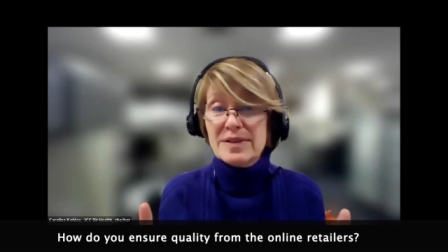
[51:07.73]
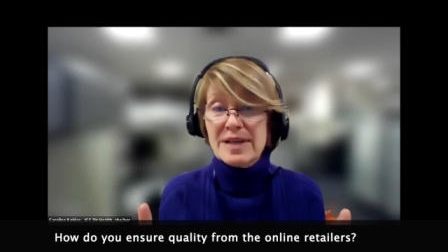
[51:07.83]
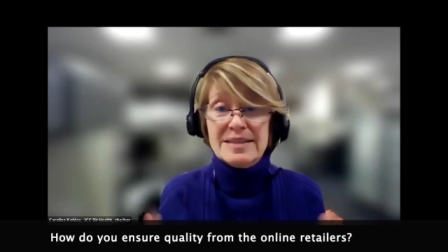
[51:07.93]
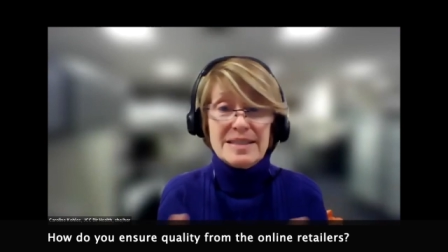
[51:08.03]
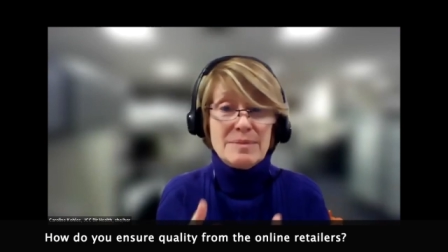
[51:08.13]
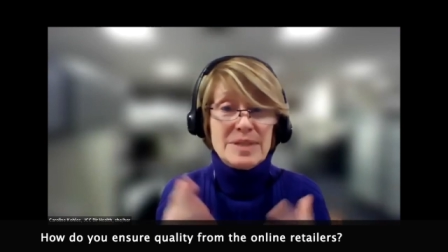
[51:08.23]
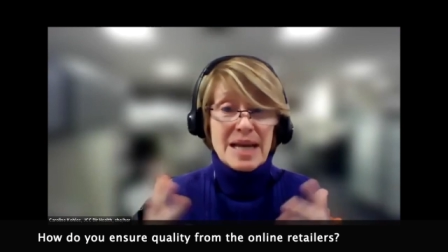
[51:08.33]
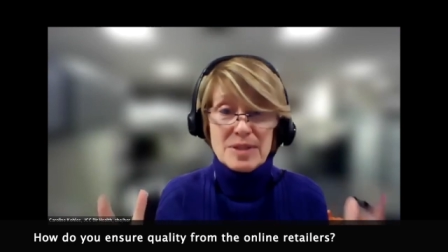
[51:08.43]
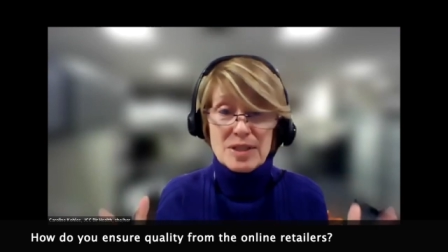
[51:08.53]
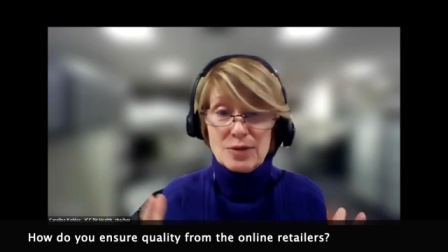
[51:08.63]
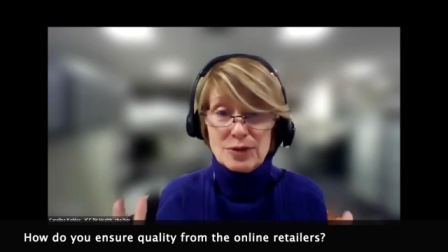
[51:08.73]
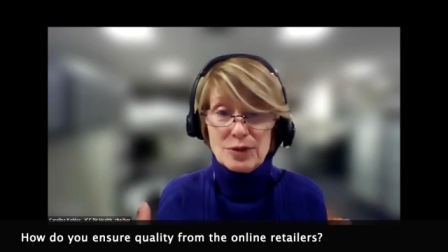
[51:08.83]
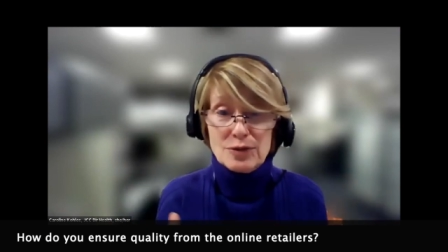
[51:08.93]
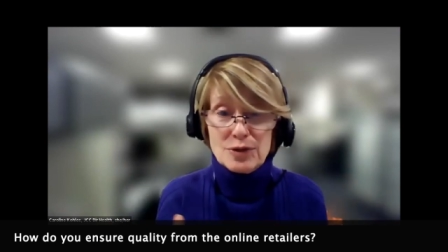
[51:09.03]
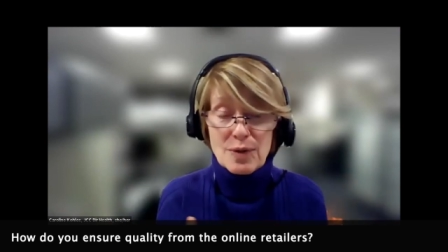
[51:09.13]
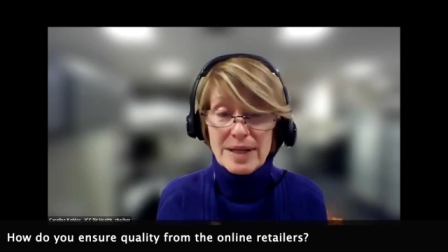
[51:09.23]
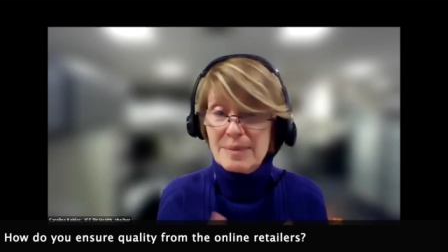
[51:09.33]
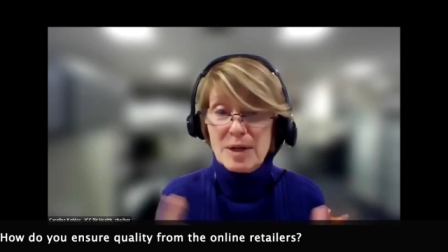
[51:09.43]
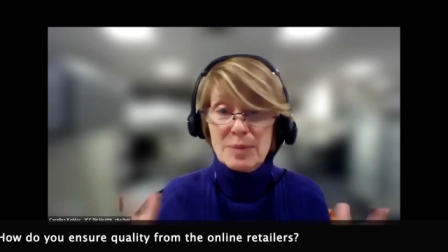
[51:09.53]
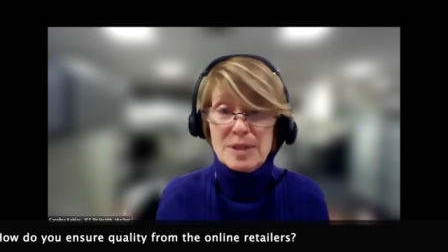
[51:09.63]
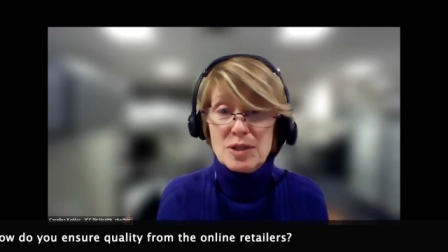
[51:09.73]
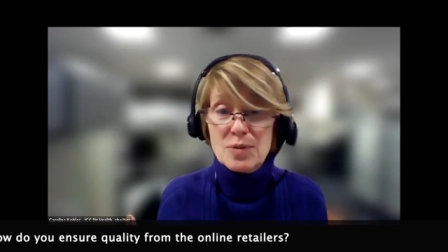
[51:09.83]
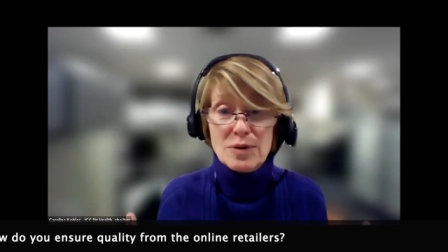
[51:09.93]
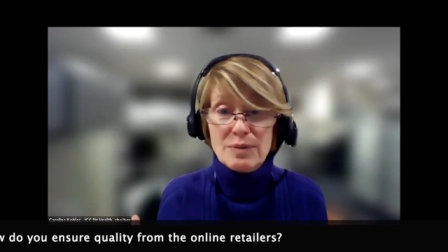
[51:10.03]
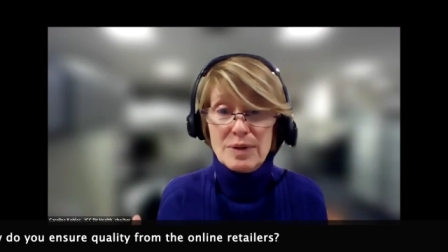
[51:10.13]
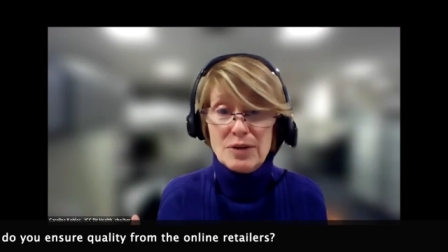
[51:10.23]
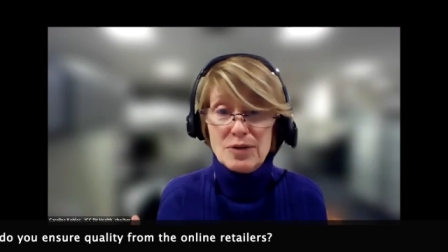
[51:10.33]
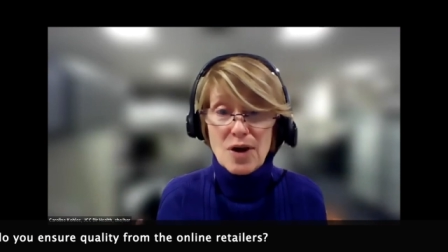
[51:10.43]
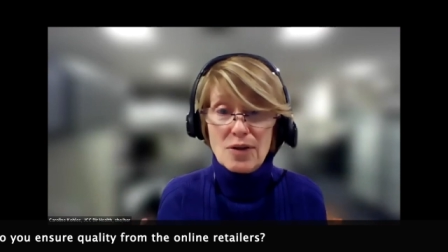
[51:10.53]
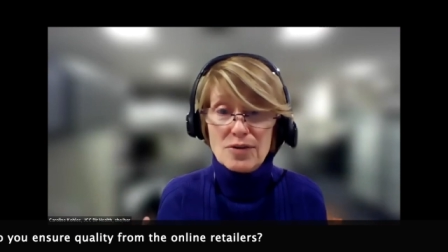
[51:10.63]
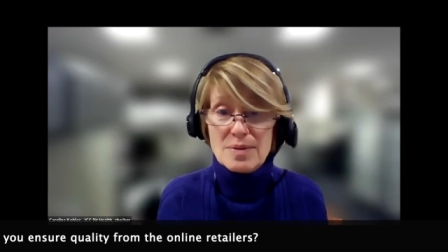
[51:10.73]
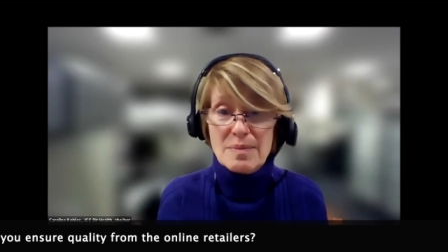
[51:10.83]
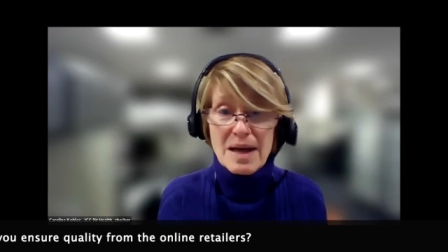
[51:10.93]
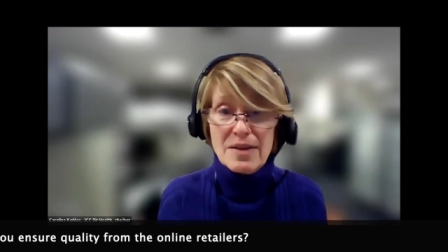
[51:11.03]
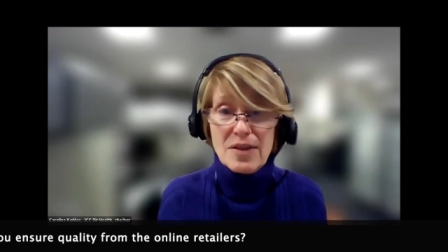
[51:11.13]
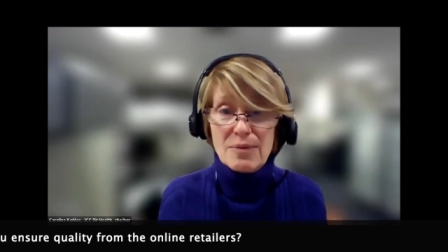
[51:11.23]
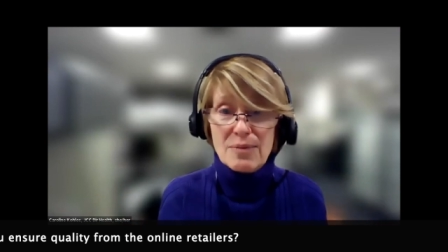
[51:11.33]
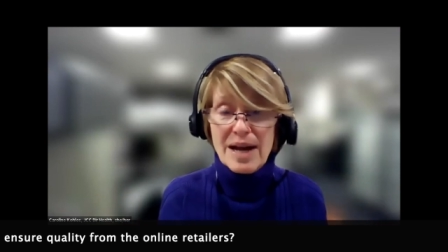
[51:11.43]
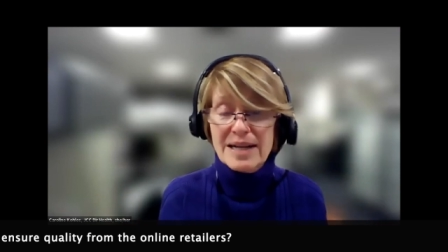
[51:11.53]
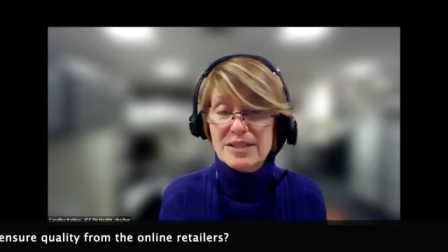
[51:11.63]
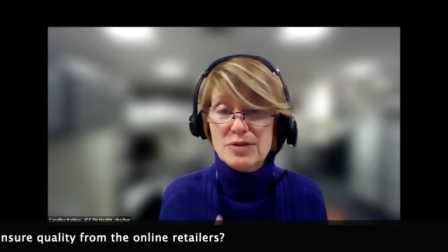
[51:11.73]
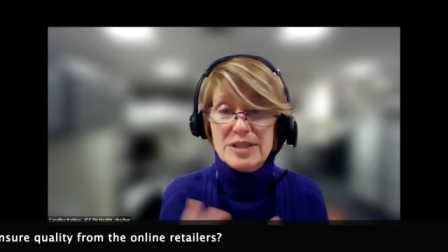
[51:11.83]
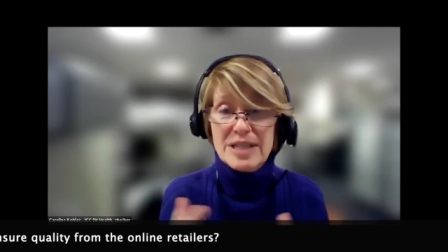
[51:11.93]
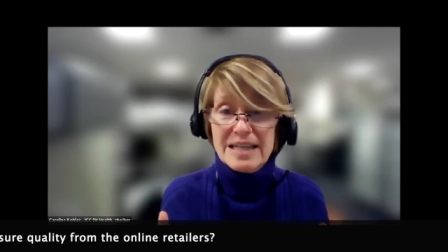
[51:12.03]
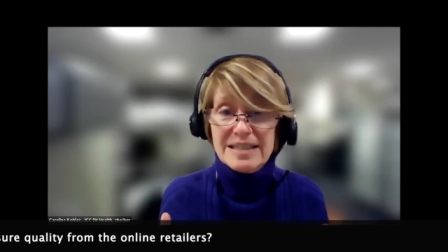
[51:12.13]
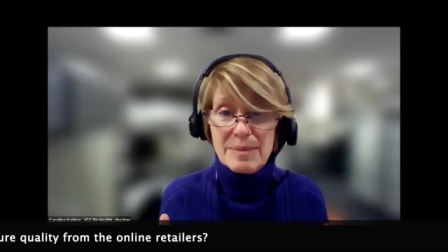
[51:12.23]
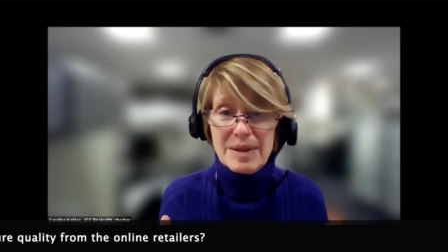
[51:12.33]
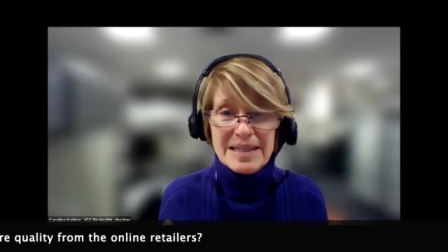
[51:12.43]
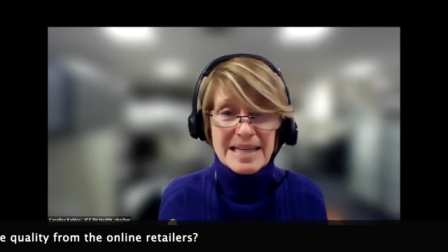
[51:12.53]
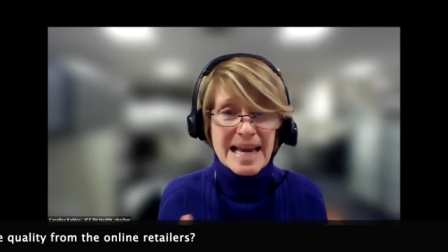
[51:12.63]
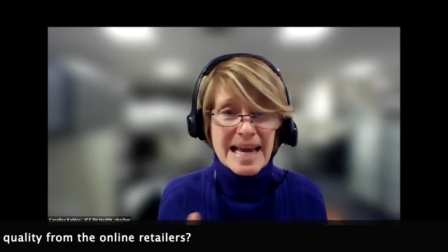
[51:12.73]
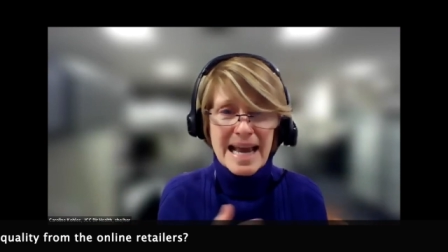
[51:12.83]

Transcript: And sometimes mm-hmm. they, you'll join them. It'll be two or three hundred dollars a month, right? And you mm-hmm. take some of these.